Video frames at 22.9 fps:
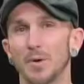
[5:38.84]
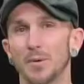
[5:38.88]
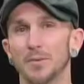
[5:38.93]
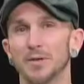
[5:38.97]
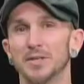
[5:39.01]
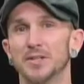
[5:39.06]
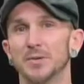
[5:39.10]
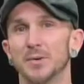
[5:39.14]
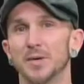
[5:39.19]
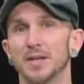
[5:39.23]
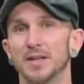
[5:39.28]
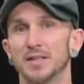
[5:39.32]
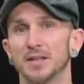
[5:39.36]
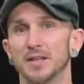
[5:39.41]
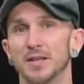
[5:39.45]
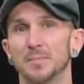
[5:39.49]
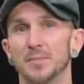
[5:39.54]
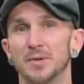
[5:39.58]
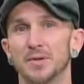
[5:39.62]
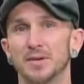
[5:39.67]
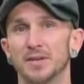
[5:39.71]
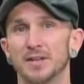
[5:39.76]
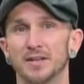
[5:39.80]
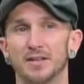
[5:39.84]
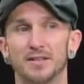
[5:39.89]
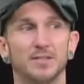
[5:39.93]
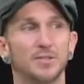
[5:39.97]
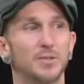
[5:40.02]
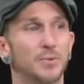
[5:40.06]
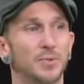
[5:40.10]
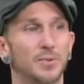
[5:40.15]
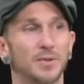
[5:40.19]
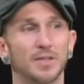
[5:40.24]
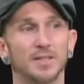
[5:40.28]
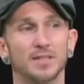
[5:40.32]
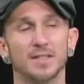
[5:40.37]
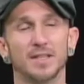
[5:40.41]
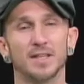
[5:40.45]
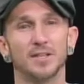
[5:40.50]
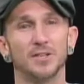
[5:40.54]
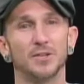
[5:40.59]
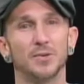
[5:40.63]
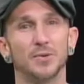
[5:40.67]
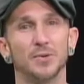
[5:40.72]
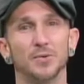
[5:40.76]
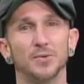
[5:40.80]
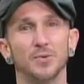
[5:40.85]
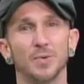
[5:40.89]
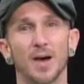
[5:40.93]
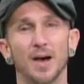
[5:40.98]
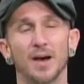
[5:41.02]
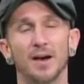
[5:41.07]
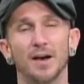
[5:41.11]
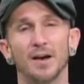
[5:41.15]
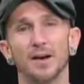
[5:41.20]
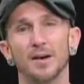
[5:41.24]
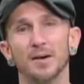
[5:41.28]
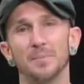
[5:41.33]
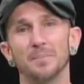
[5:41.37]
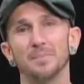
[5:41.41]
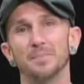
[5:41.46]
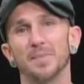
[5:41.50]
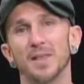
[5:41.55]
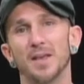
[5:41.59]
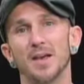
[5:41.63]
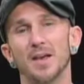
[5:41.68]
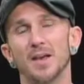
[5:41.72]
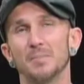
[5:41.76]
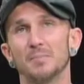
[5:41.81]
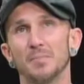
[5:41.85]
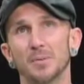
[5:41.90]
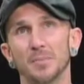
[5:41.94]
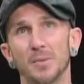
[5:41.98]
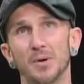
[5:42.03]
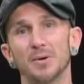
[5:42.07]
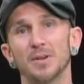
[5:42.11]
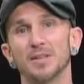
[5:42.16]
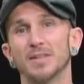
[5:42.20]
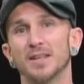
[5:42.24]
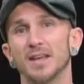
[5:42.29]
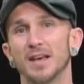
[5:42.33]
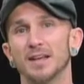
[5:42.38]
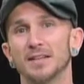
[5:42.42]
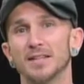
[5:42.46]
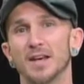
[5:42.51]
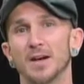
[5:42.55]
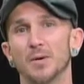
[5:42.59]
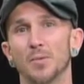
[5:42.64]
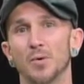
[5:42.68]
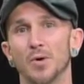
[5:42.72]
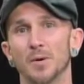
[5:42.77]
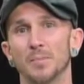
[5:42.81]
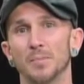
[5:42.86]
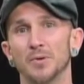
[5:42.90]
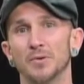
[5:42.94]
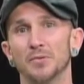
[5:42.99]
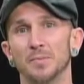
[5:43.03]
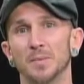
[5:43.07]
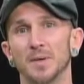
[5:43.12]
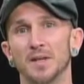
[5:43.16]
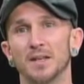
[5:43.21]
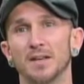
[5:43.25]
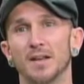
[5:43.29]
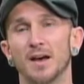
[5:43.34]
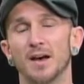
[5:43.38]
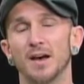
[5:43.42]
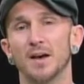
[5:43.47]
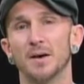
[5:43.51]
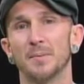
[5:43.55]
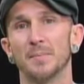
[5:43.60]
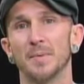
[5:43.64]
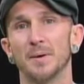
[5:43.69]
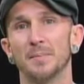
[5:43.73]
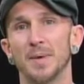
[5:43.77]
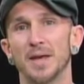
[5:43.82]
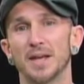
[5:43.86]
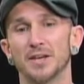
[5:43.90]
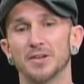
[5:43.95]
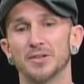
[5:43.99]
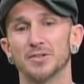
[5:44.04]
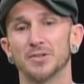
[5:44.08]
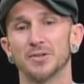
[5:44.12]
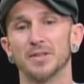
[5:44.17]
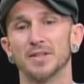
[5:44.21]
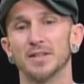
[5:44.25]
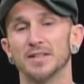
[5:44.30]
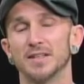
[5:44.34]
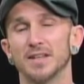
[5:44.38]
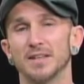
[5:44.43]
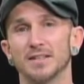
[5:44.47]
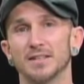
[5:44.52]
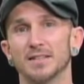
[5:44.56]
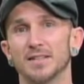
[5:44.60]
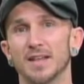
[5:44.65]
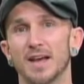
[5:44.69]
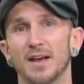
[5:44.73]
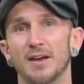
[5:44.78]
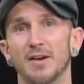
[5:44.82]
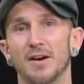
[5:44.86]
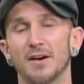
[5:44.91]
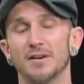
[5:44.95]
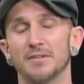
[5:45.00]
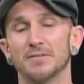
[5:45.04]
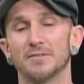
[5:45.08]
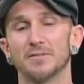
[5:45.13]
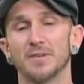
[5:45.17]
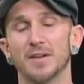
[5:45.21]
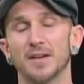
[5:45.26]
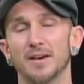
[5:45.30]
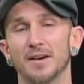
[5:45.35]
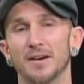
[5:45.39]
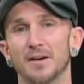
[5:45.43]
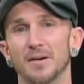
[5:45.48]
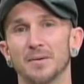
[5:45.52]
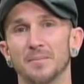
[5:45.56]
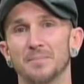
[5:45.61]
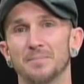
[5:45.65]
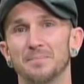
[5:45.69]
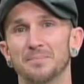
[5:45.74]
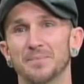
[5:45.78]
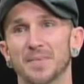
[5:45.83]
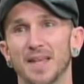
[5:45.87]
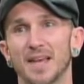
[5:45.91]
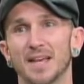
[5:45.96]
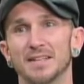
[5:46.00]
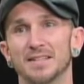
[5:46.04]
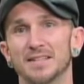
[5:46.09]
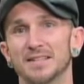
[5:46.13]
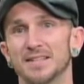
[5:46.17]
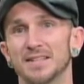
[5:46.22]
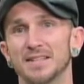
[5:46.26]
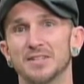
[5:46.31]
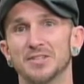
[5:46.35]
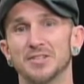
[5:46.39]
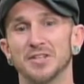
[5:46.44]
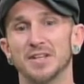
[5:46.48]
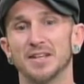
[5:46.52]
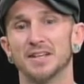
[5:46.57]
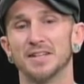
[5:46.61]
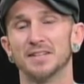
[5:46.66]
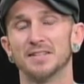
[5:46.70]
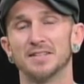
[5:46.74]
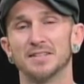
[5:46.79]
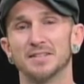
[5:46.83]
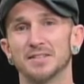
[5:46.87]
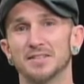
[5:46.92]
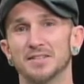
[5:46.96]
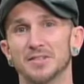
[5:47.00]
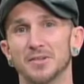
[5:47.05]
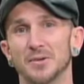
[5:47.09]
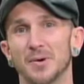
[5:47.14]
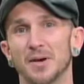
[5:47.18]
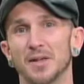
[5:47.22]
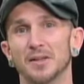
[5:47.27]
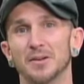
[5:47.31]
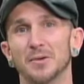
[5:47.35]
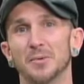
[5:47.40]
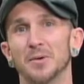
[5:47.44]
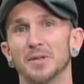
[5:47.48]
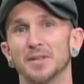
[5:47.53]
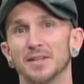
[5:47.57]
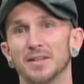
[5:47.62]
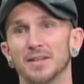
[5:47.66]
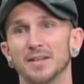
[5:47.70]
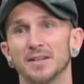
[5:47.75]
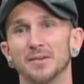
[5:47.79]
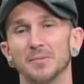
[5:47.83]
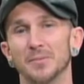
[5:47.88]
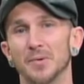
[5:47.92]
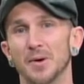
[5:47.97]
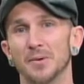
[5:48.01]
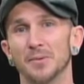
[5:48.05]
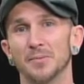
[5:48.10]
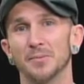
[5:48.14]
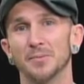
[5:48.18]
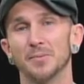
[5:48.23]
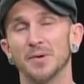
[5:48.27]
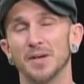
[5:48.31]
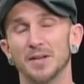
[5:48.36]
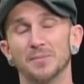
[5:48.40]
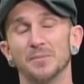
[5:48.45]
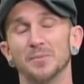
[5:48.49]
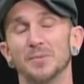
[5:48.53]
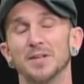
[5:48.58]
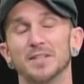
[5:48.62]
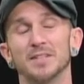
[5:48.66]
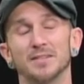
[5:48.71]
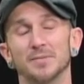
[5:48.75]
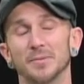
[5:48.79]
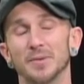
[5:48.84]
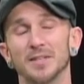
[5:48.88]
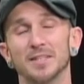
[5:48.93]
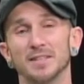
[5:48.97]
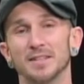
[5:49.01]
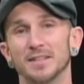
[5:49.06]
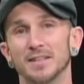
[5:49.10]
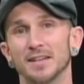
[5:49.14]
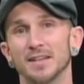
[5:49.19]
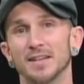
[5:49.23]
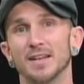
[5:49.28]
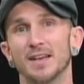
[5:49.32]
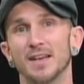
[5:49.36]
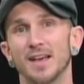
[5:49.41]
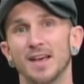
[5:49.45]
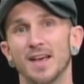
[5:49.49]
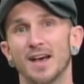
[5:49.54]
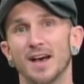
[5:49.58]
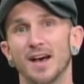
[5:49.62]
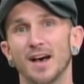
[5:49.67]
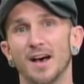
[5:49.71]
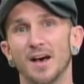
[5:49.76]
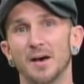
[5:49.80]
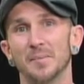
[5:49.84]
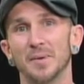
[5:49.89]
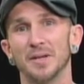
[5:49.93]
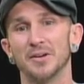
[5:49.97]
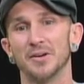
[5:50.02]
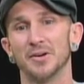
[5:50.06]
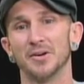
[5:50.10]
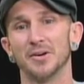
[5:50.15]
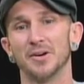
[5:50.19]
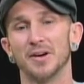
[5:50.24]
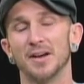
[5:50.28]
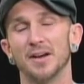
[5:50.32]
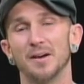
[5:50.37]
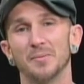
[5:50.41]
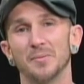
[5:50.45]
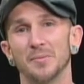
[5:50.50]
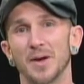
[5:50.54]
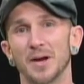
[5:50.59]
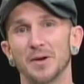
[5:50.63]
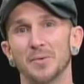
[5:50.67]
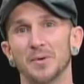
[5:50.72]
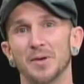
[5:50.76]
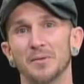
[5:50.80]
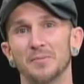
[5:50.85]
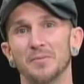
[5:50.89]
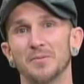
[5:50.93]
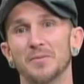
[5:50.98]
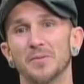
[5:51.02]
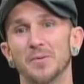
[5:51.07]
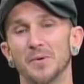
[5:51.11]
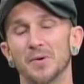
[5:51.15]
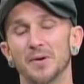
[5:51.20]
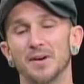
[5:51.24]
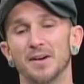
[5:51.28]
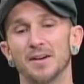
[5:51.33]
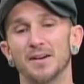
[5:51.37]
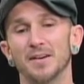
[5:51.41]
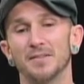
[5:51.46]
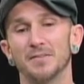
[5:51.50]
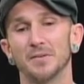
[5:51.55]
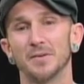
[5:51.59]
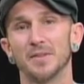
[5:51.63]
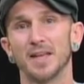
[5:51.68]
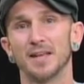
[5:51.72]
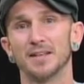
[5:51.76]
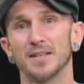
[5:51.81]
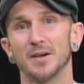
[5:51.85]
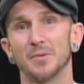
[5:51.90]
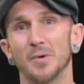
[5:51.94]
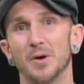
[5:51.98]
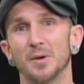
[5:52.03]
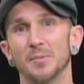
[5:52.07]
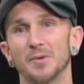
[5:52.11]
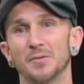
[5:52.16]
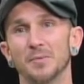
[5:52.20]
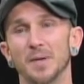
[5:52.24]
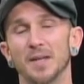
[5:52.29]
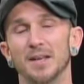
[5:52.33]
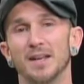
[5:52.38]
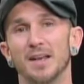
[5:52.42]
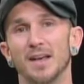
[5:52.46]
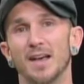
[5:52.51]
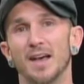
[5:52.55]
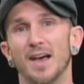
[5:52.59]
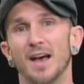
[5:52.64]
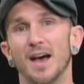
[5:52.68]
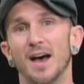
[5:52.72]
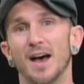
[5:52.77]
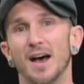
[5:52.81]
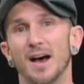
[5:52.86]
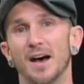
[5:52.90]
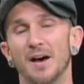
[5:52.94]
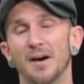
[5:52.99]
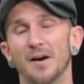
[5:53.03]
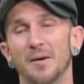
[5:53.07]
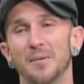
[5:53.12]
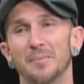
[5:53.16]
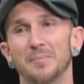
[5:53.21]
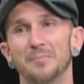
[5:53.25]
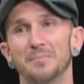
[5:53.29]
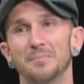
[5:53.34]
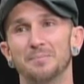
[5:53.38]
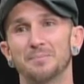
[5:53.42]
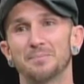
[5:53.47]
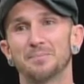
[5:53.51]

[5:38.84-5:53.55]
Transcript: what we're doing in the community to continue um, promoting the anti-war movement, um, and making sure that it doesn't die off, um, as Cindy Sheehan has so eloquently wrote and written re recently um, in her um, Requiem for, uh, for the anti-war movement. Um,